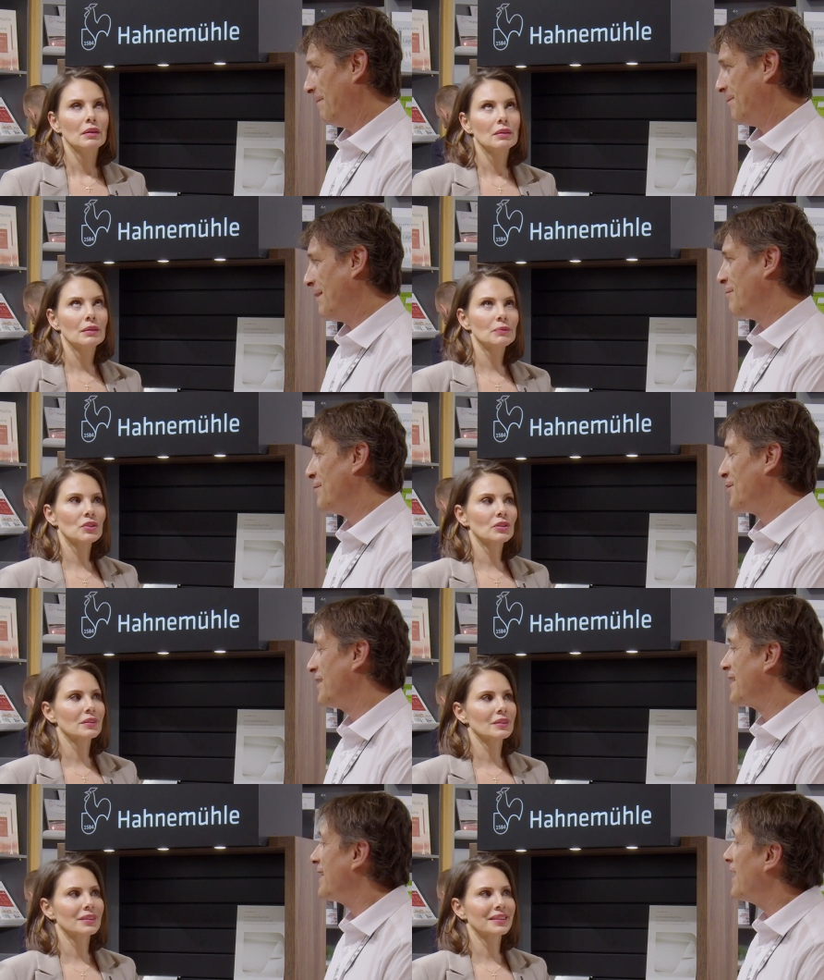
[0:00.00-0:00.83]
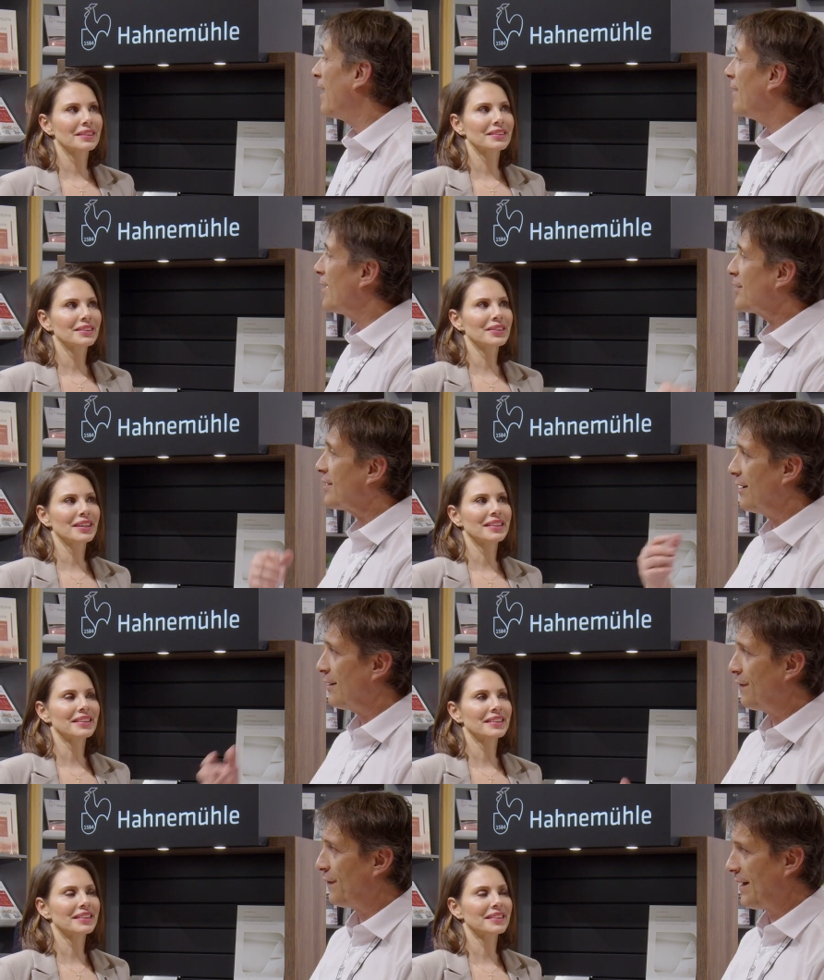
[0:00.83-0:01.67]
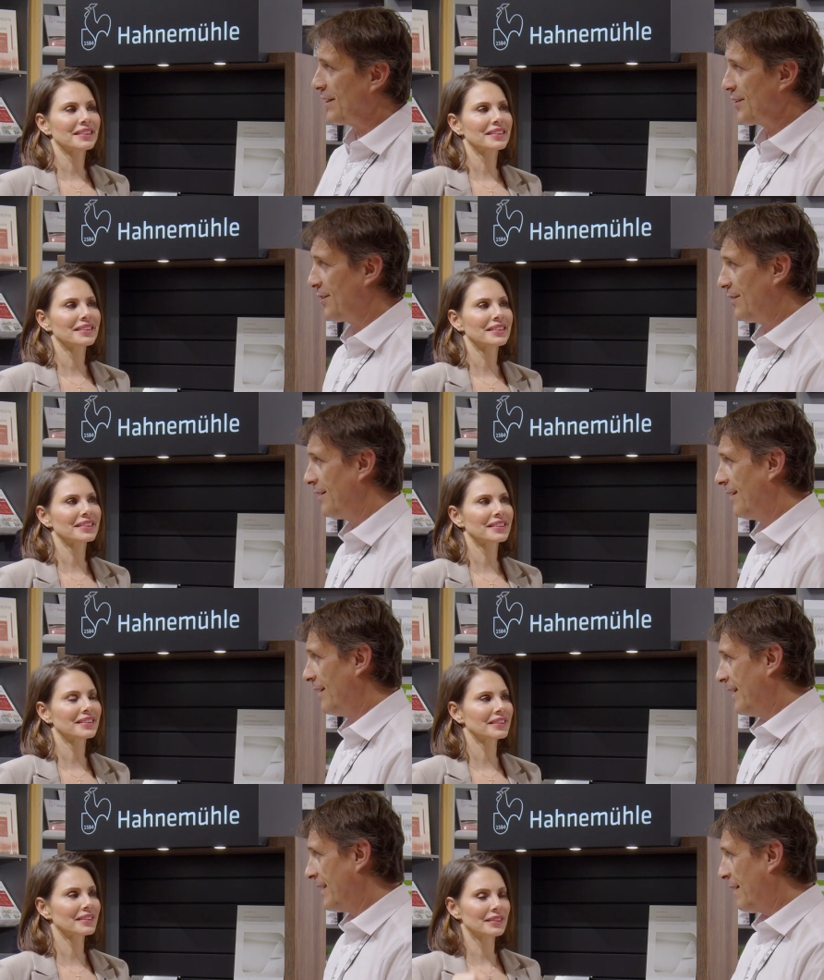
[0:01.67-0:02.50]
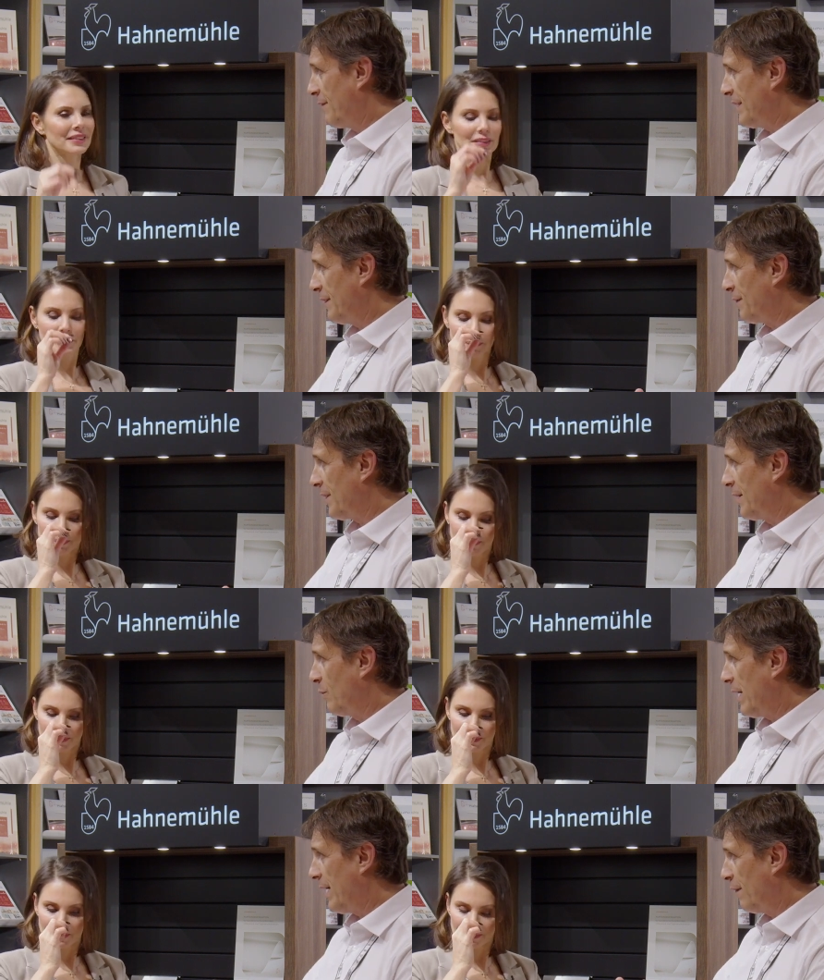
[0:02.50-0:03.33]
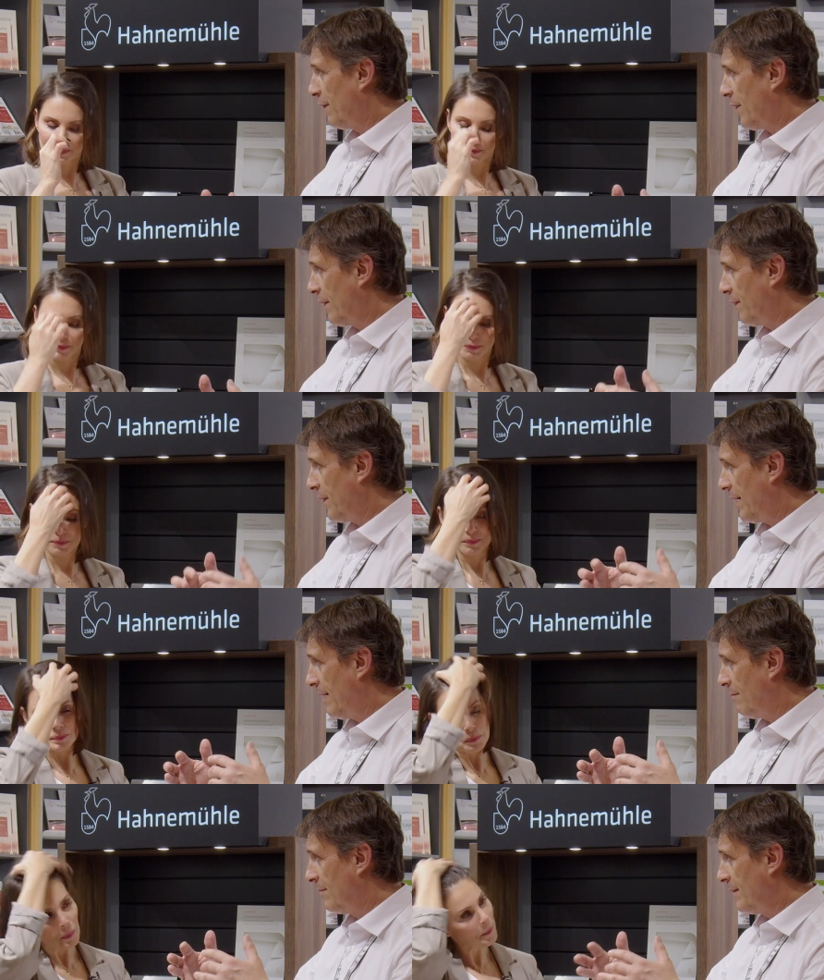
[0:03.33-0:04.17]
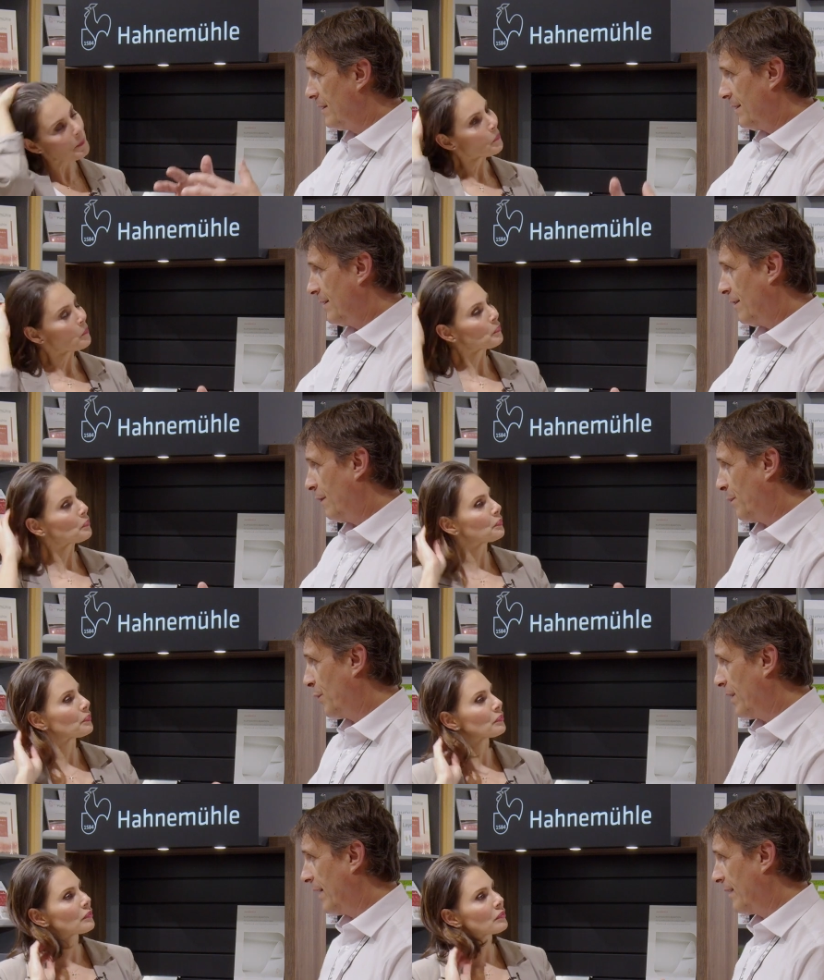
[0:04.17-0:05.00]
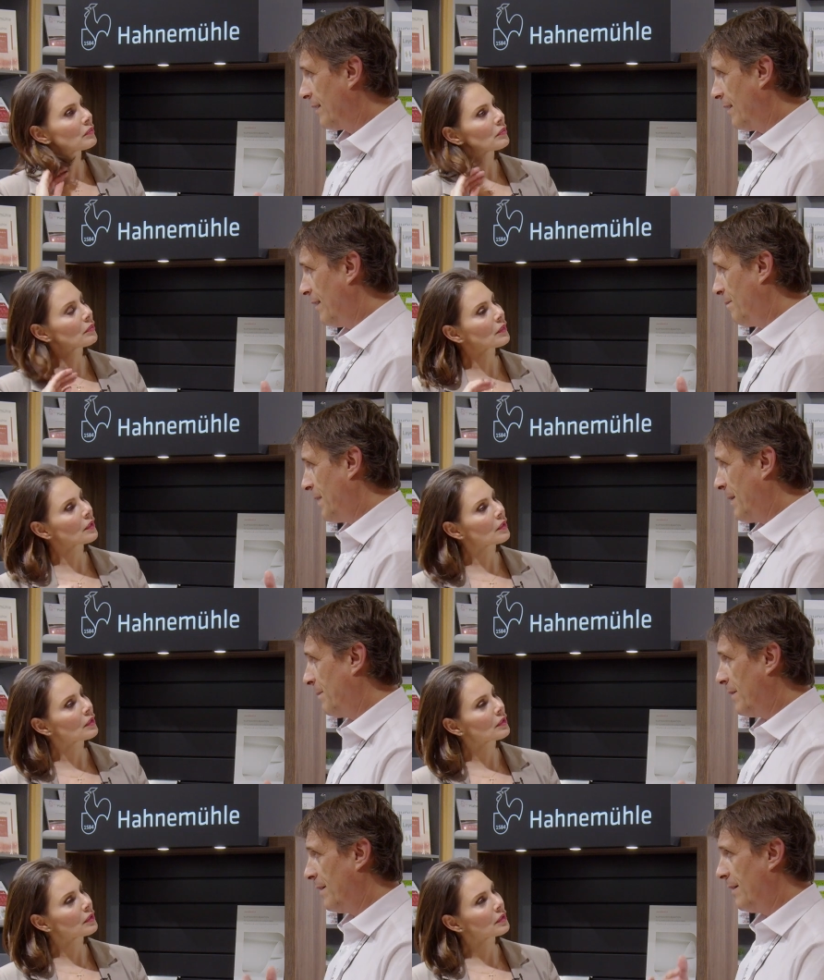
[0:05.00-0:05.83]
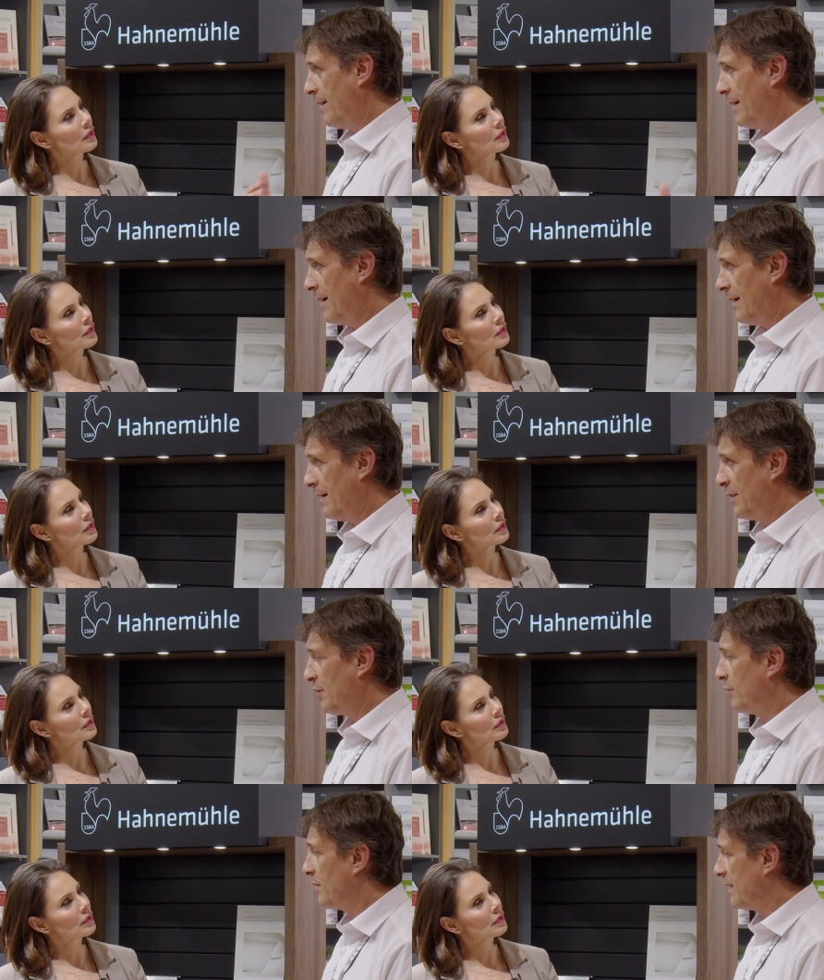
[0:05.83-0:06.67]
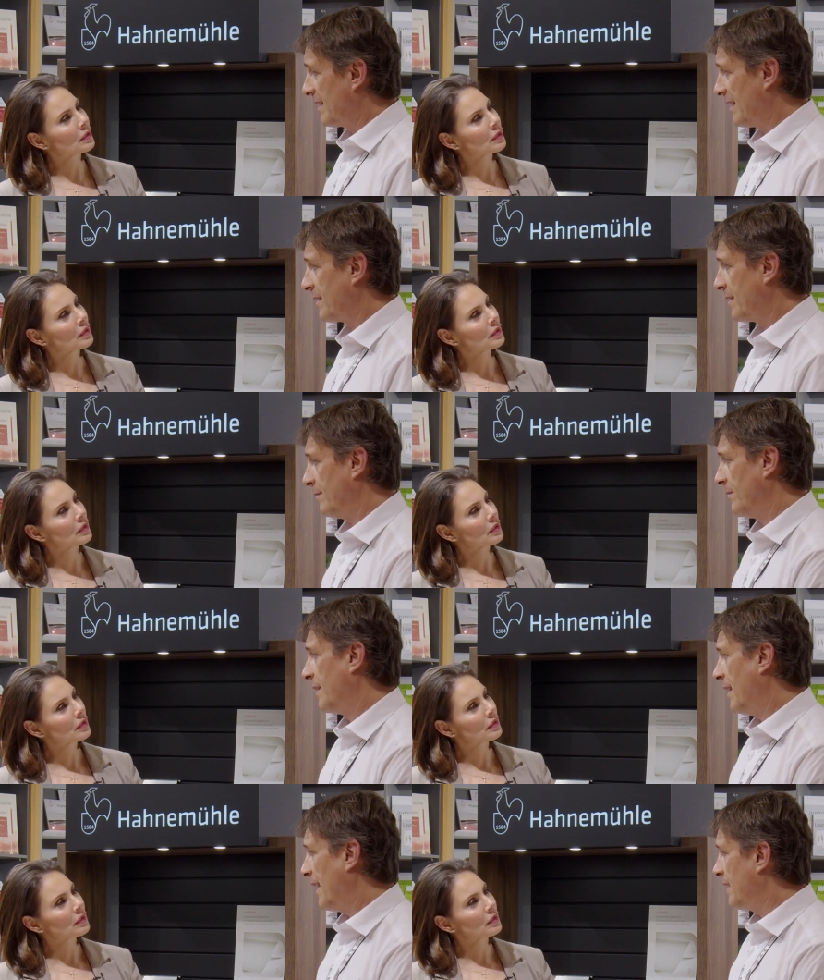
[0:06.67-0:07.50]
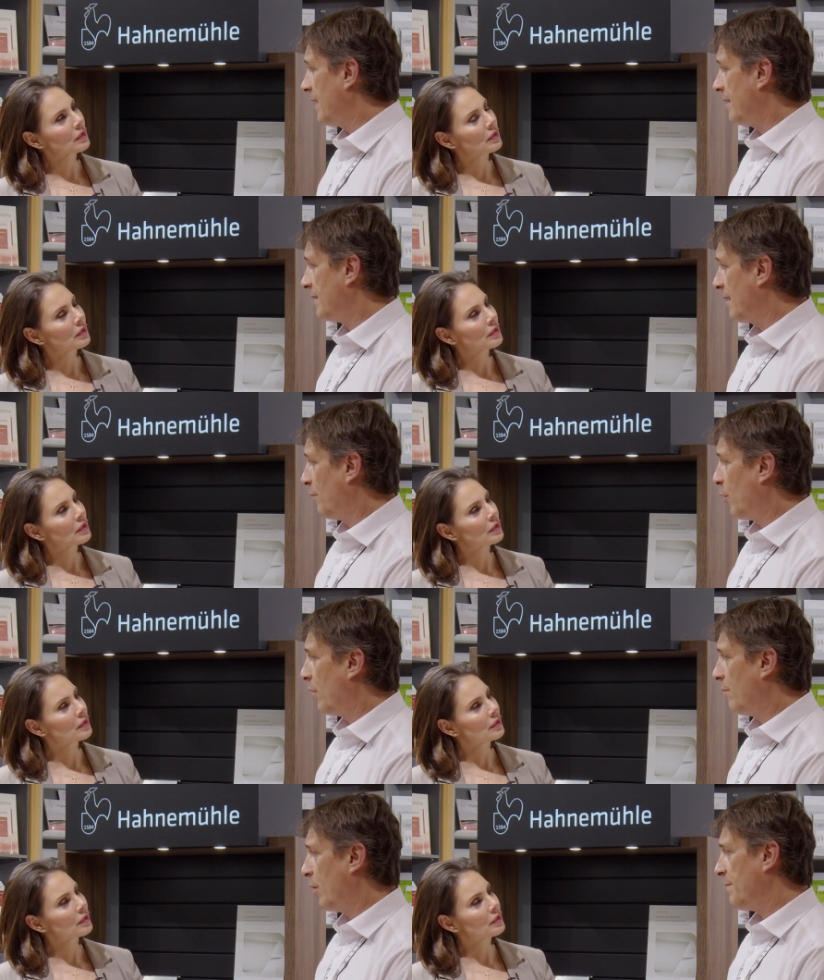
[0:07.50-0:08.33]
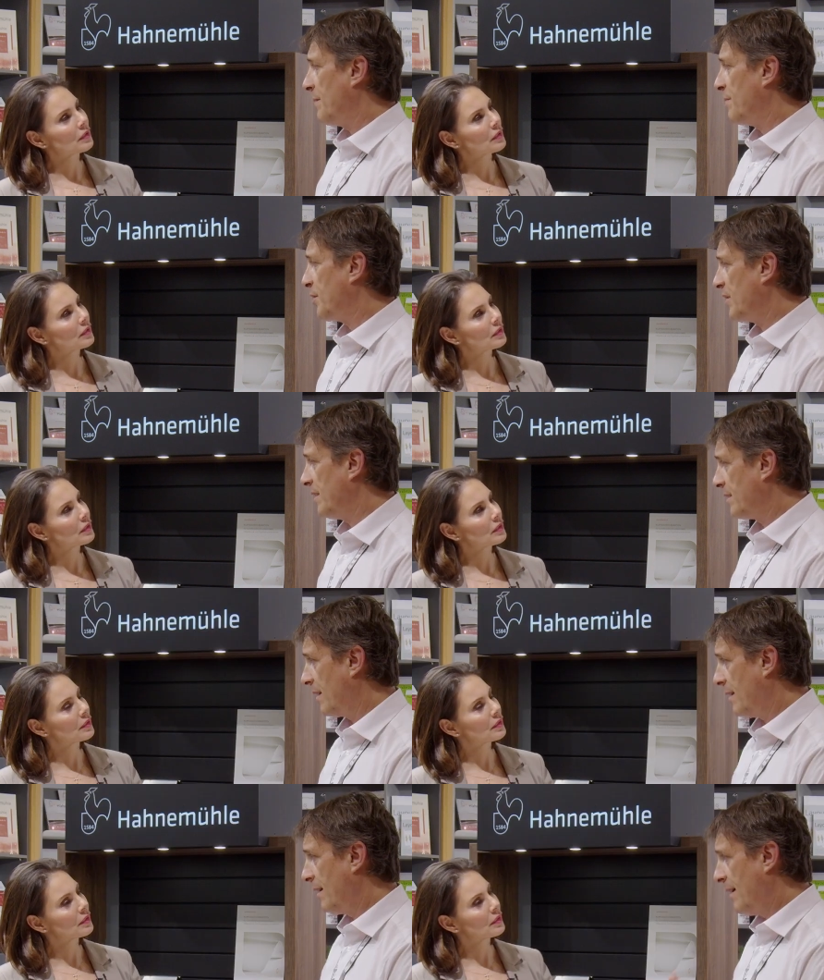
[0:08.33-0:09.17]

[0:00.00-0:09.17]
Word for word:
Speaker 1: paper um, machines. And they are a lot, okay. a lot faster. They have a different way of, of, um, of putting the paper uh, into the system. And uh, the, the mold machines are